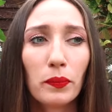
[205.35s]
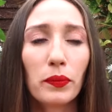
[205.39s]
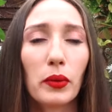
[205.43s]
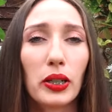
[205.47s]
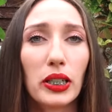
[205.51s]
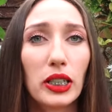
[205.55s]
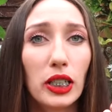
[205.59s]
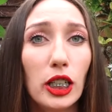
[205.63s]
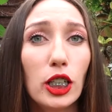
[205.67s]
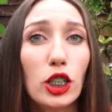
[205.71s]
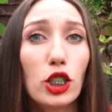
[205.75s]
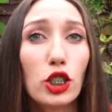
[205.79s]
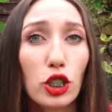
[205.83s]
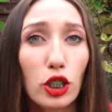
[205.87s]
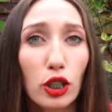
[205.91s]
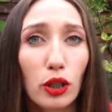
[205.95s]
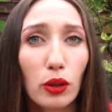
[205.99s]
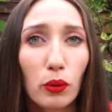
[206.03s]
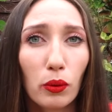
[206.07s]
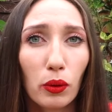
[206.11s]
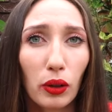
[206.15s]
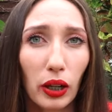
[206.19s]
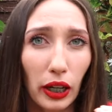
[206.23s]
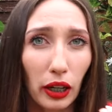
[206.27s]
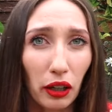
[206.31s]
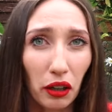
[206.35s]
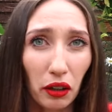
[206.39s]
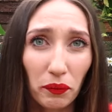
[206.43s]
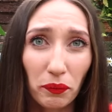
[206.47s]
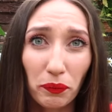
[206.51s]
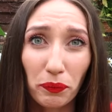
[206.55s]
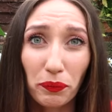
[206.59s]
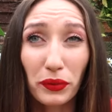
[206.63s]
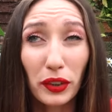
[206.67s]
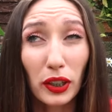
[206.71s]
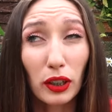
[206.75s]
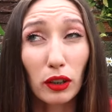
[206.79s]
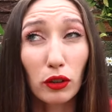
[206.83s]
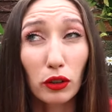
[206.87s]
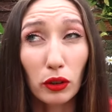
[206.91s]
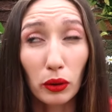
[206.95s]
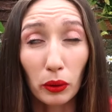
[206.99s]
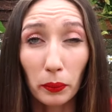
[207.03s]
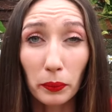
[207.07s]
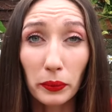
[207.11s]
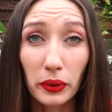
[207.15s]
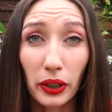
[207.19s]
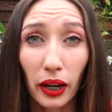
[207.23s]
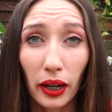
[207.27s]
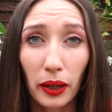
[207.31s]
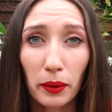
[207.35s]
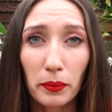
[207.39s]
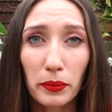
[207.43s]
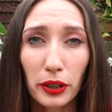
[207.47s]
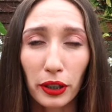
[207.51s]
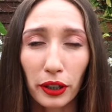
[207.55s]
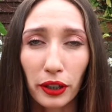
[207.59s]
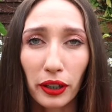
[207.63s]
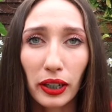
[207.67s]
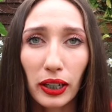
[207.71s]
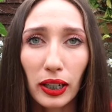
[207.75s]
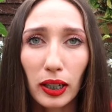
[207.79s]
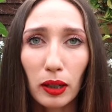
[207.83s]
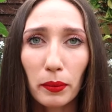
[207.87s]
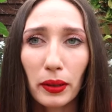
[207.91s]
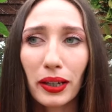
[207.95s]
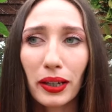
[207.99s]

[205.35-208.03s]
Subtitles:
my teeth do like sometimes hurt a little